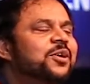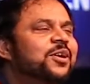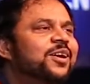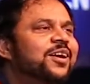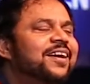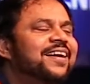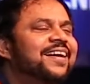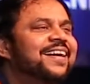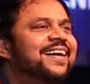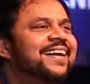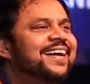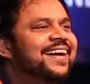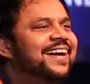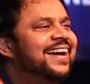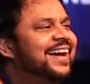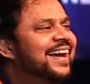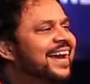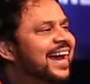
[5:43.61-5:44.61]
So
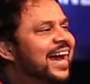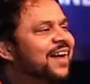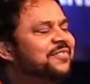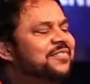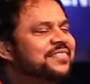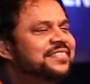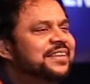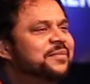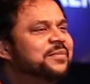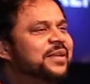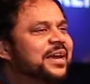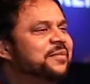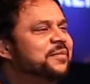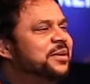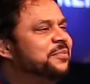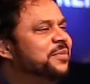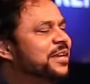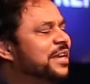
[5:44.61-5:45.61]
after
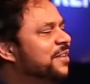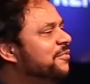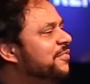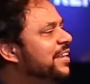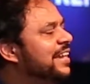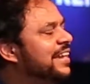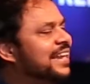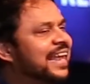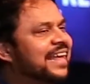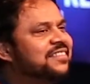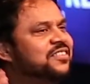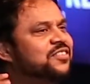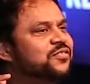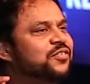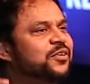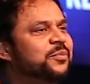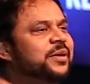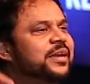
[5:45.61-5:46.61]
some time, it became very
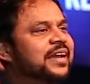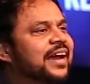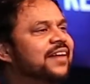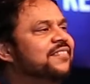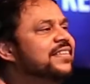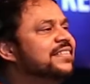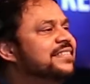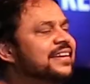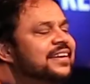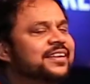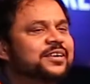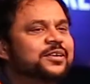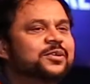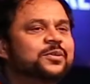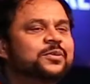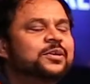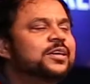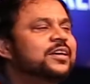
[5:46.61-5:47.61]
claustrophobic. I have
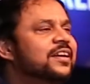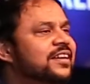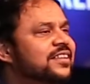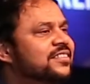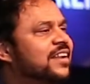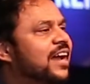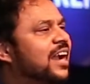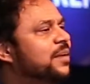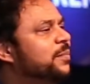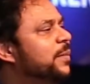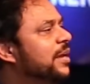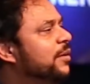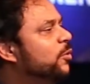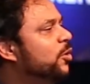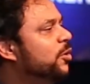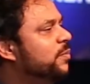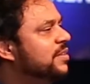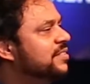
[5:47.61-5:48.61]
decided to
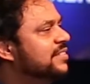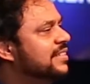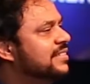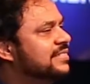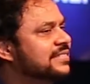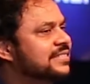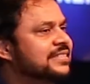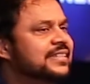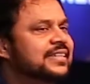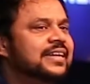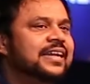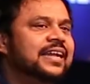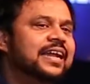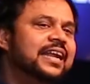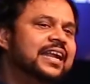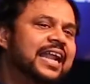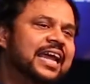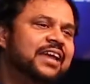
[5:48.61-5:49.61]
start my own business.
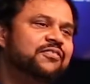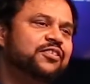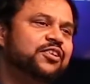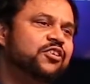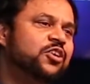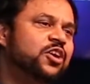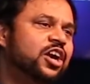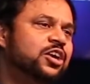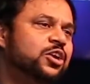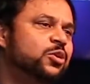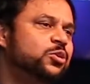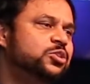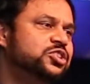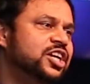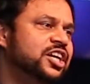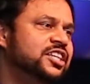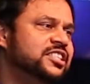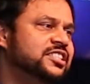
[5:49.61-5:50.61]
In life, you have
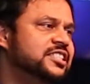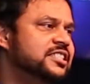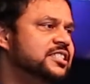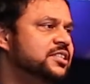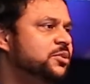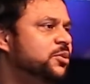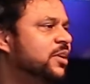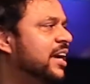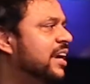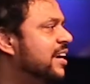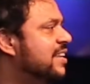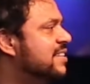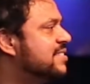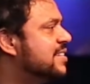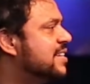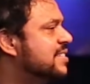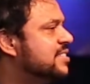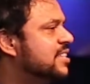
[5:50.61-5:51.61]
got two choices. You
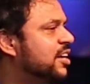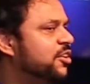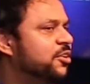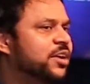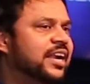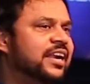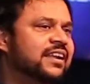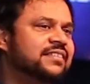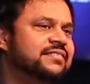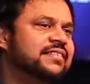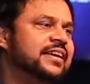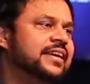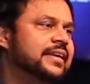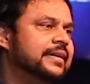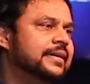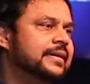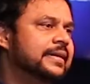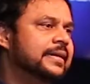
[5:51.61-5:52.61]
can discuss or you can
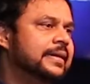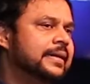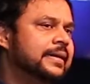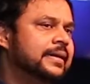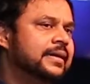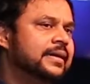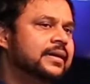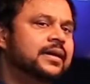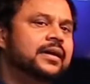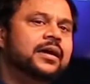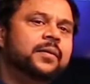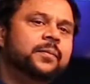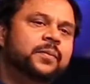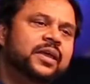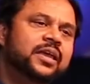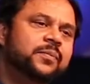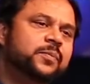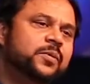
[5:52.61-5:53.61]
decide.
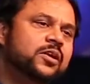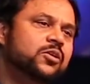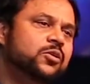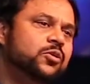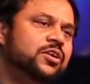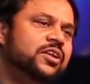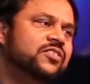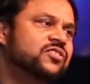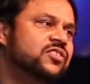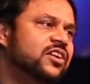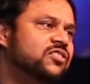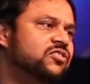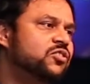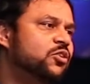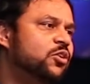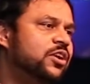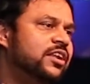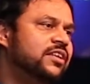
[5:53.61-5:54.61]
People who
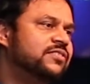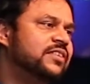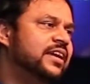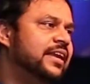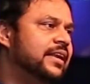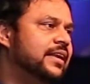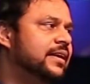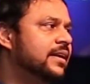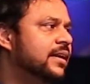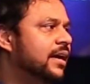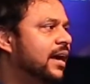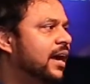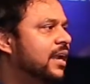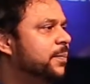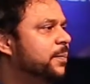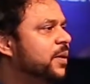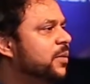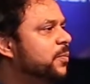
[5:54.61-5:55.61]
discuss don't decide,
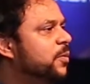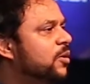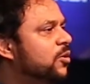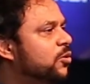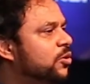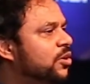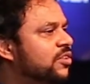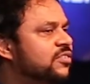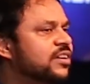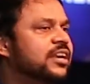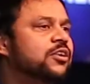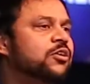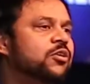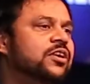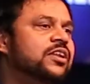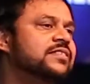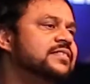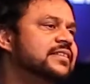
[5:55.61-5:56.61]
and people who
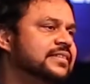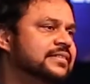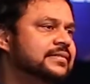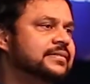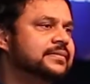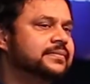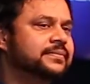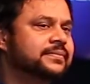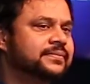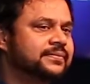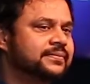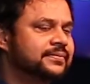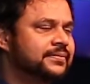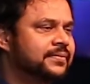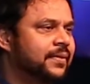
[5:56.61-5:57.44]
decide don't discuss.